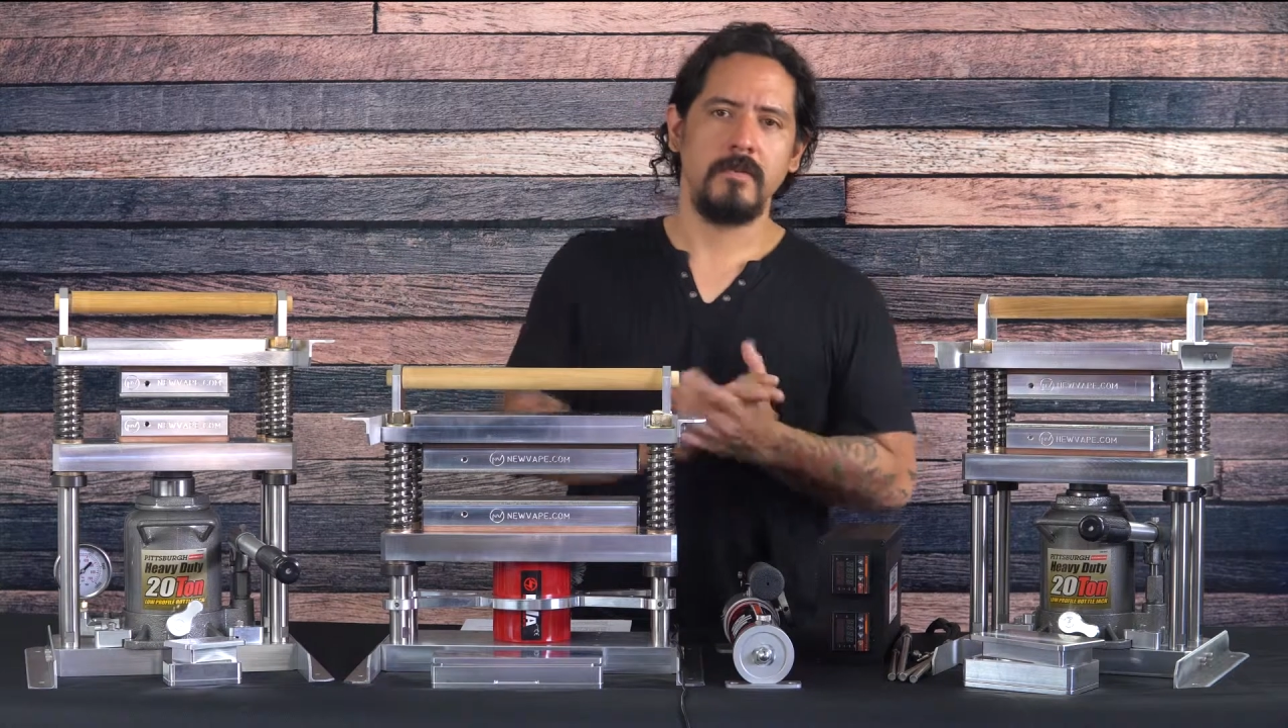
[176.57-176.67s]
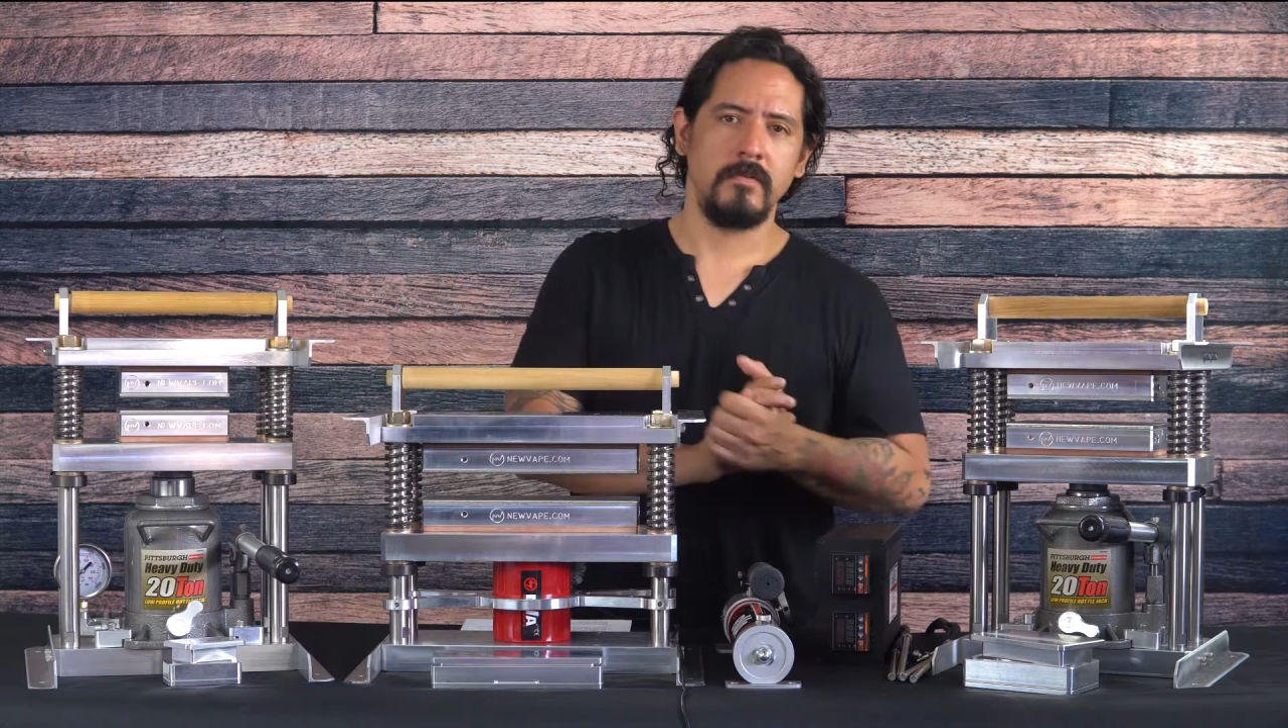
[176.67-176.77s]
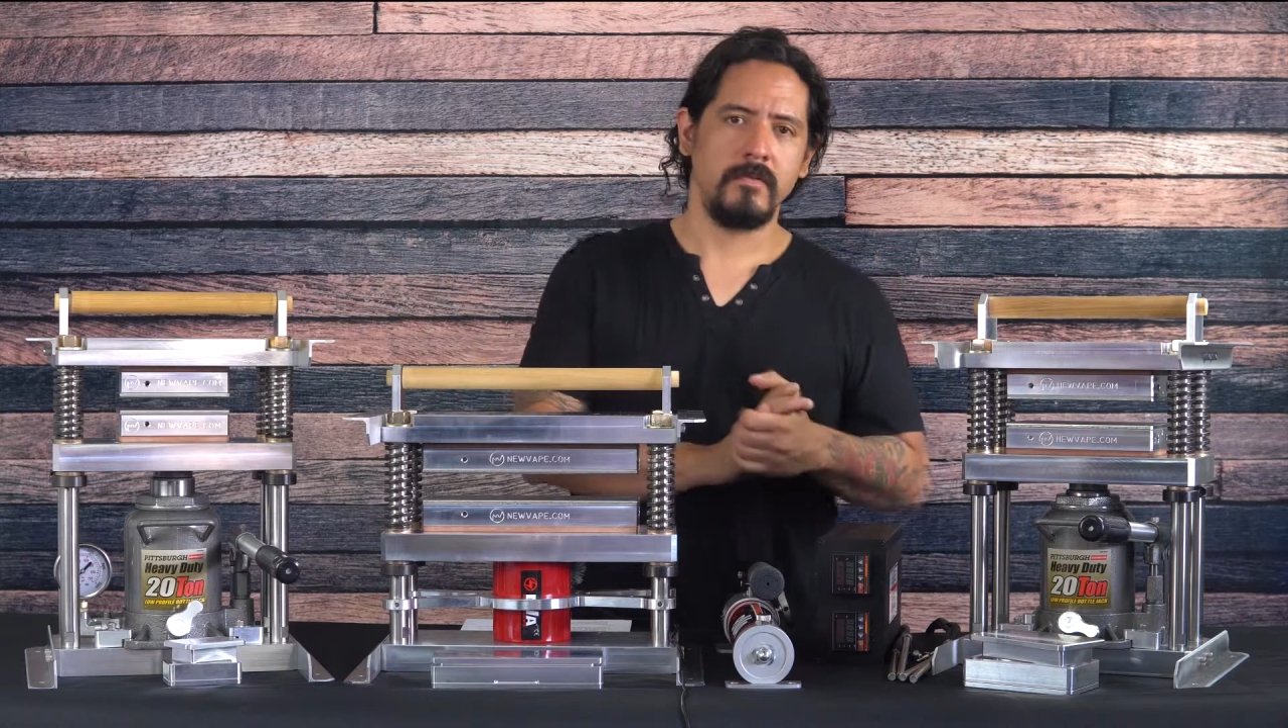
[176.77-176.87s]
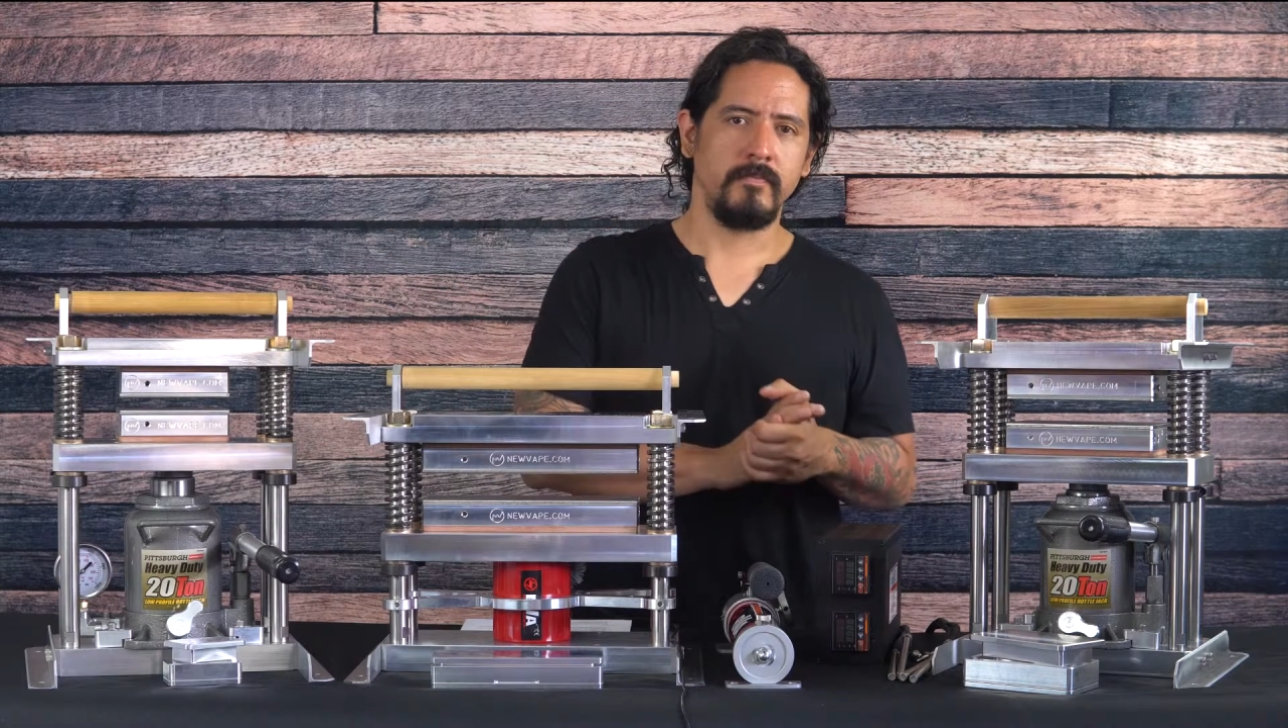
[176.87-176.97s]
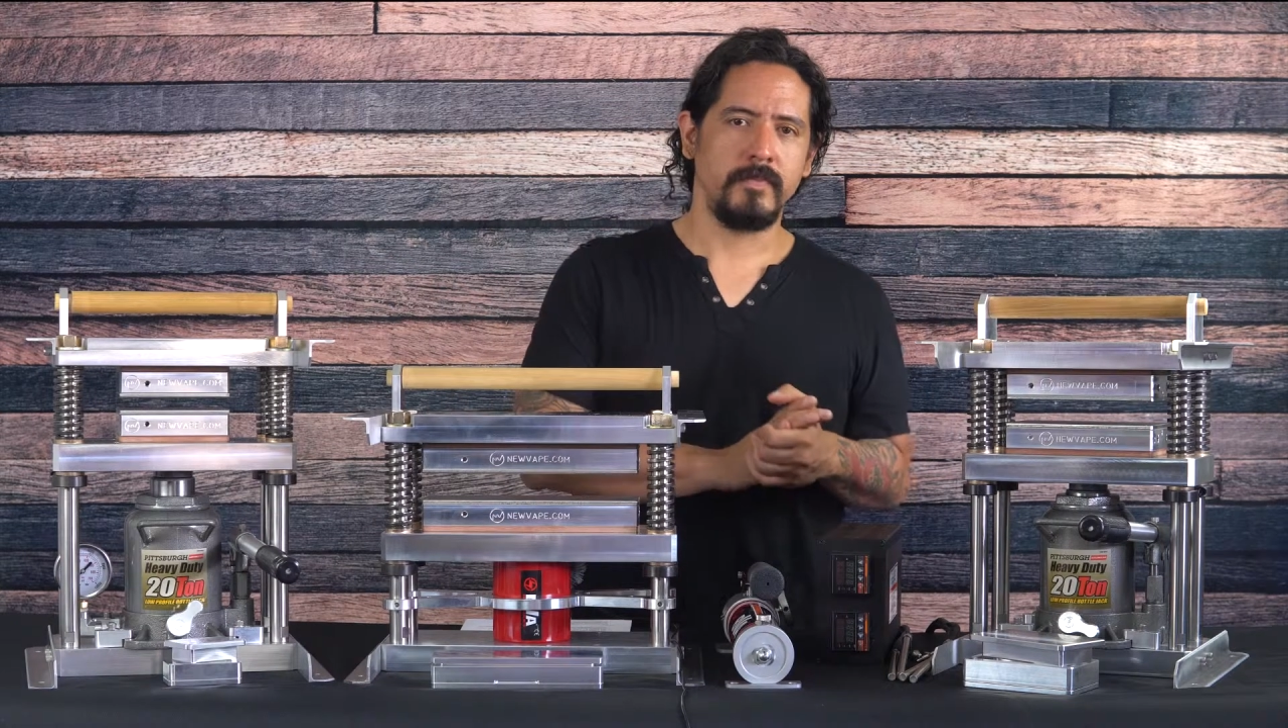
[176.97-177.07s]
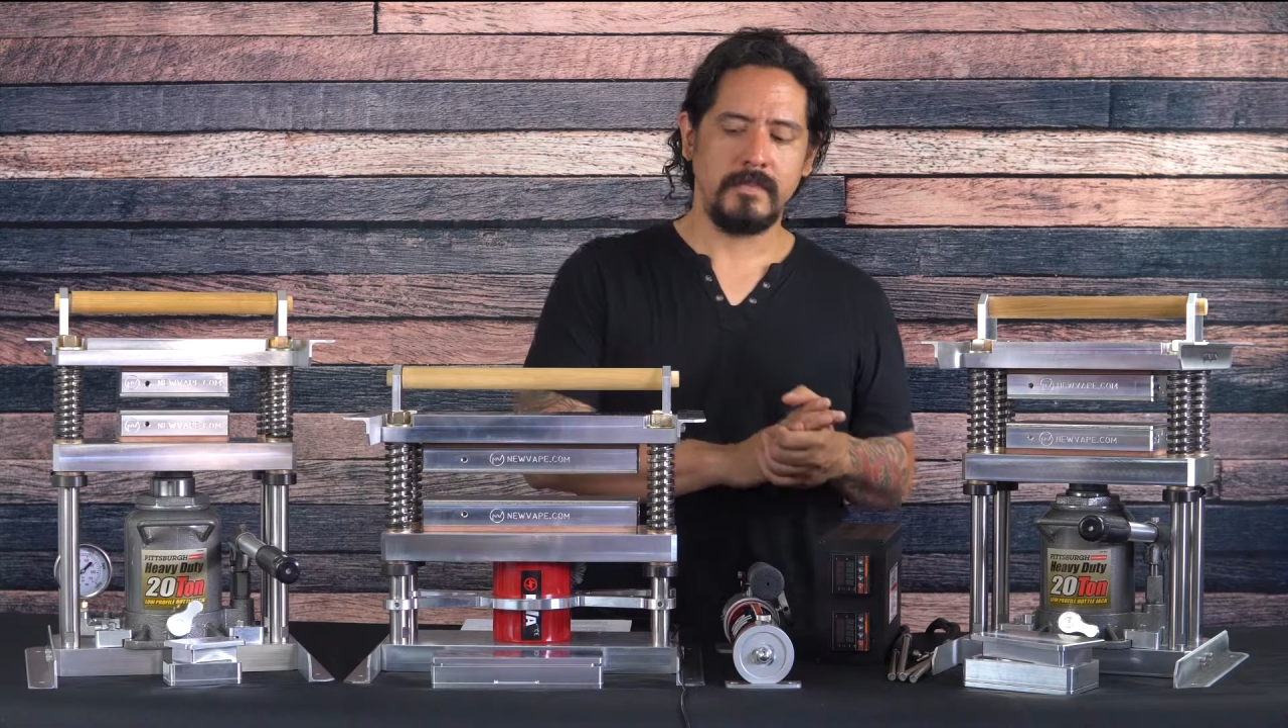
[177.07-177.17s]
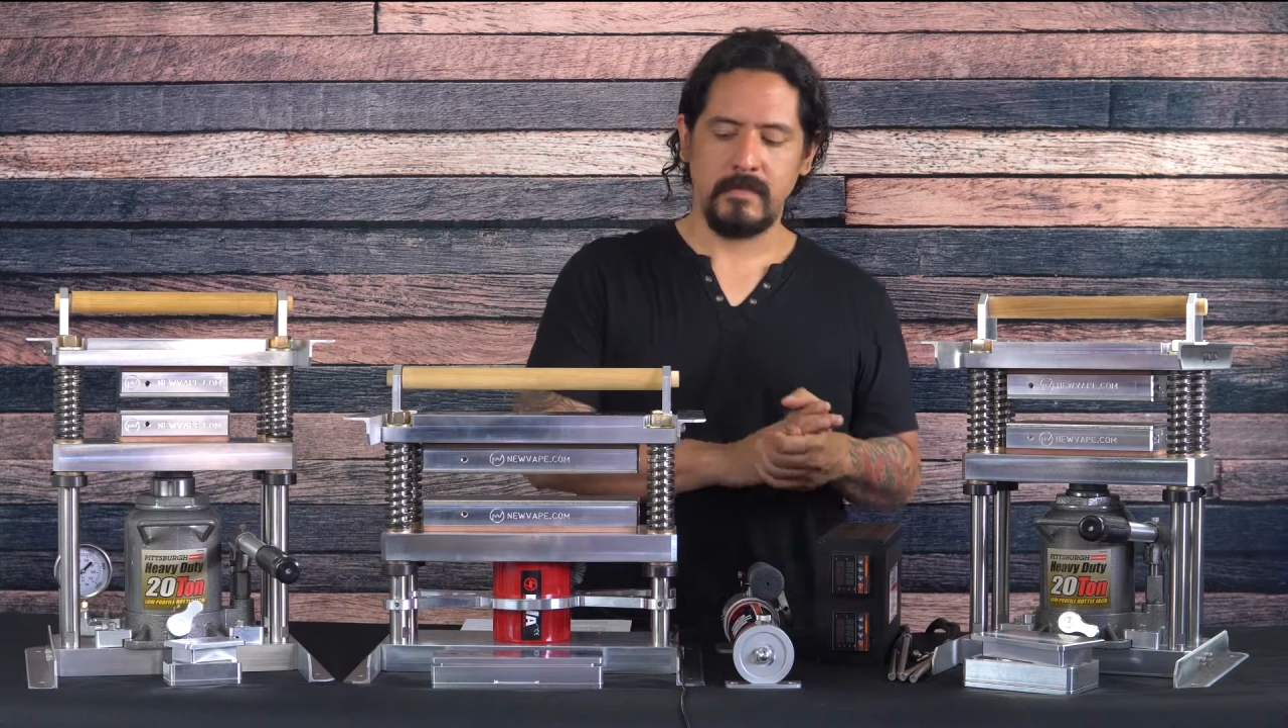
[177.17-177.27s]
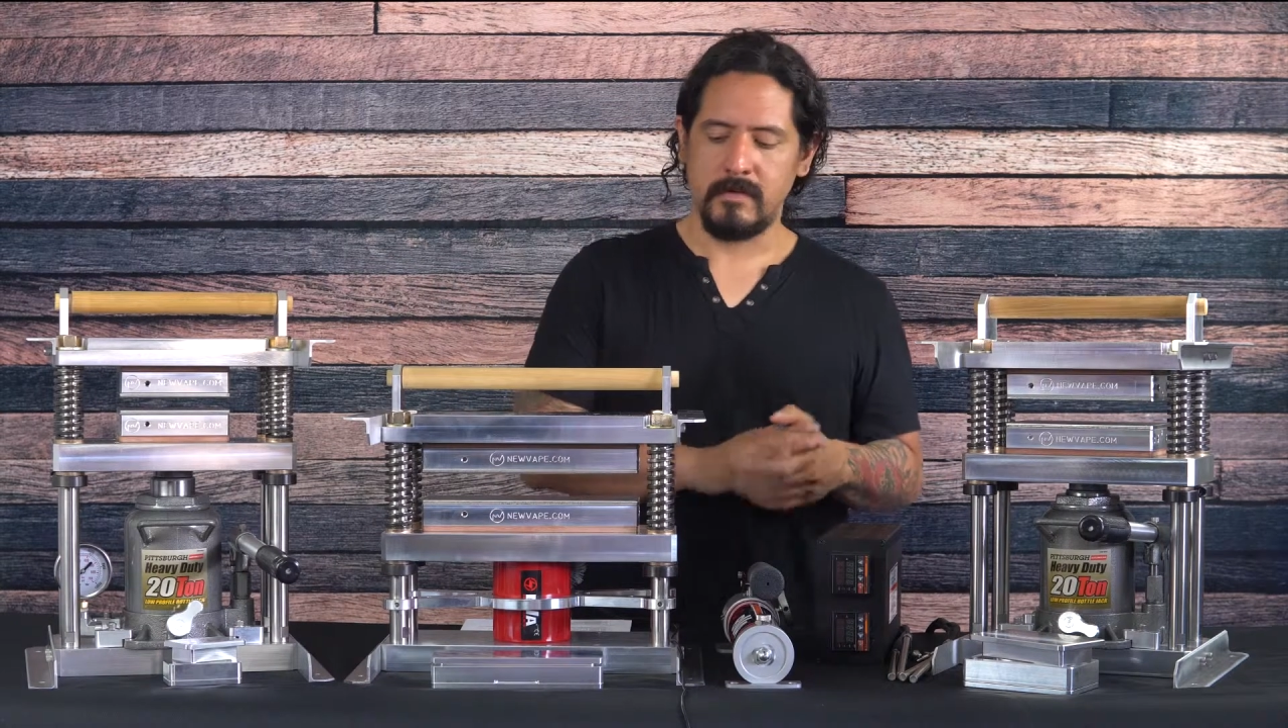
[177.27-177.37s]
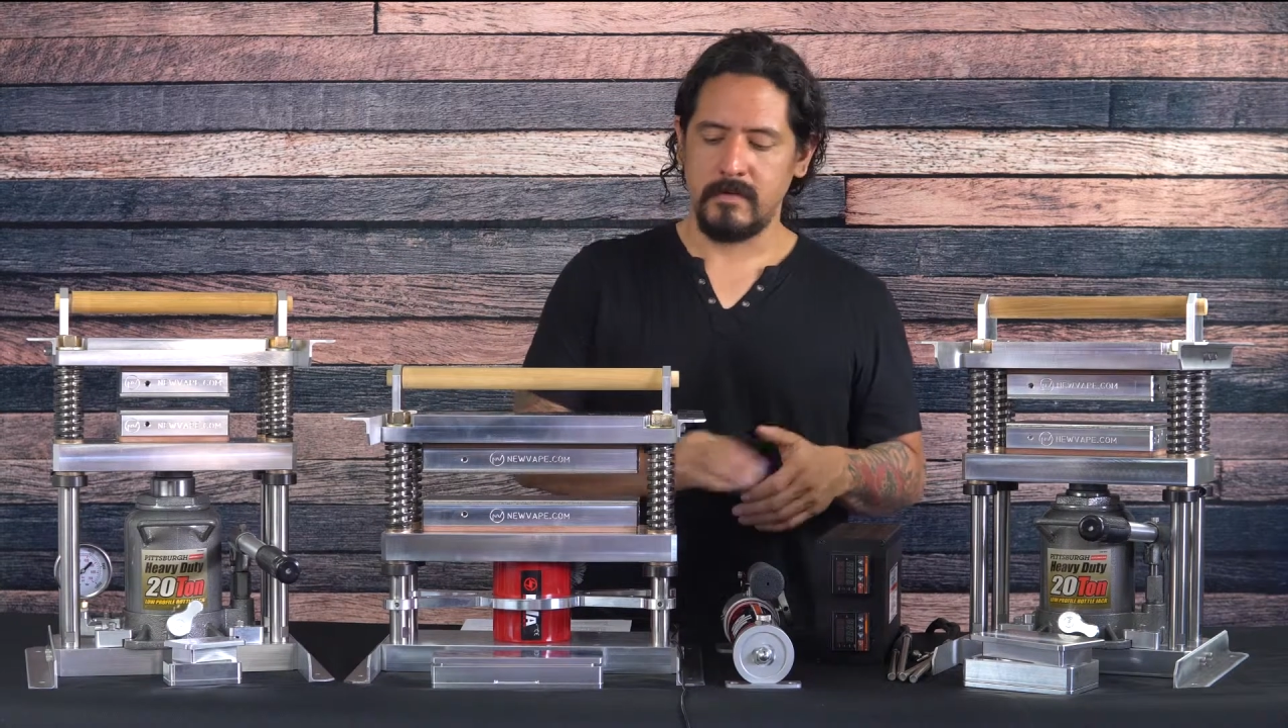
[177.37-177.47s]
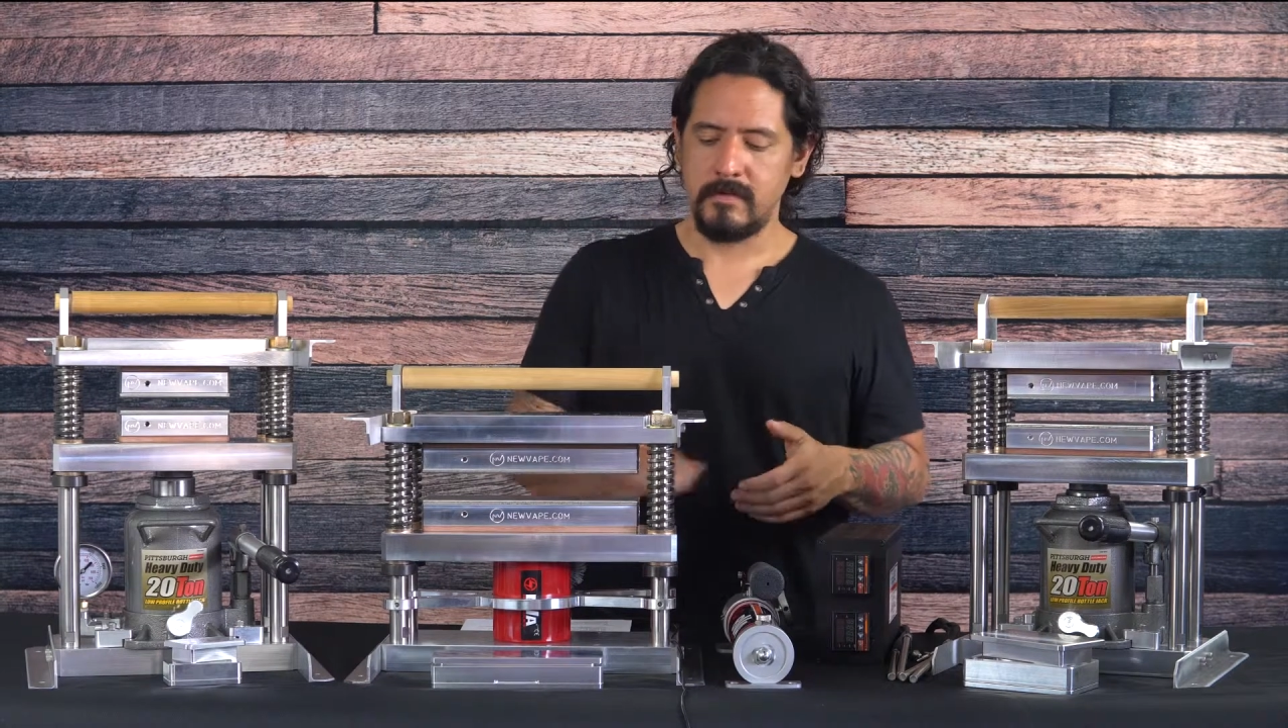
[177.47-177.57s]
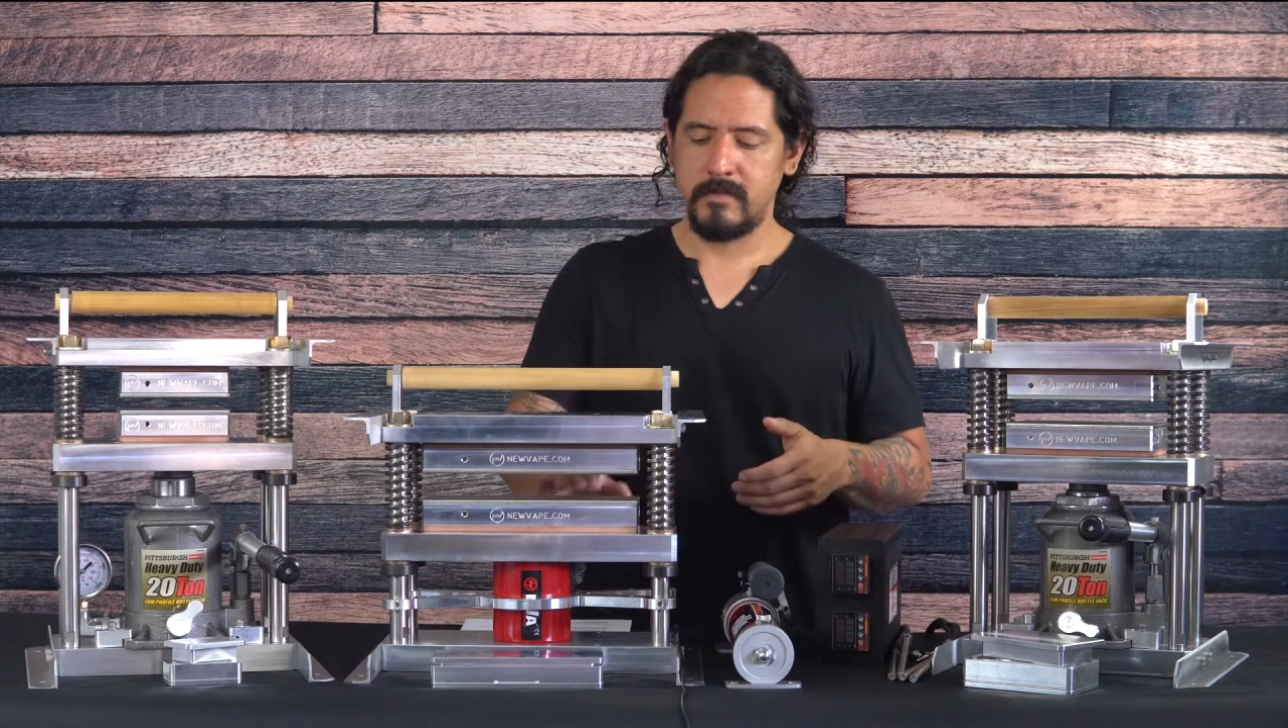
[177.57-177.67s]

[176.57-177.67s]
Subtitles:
your material.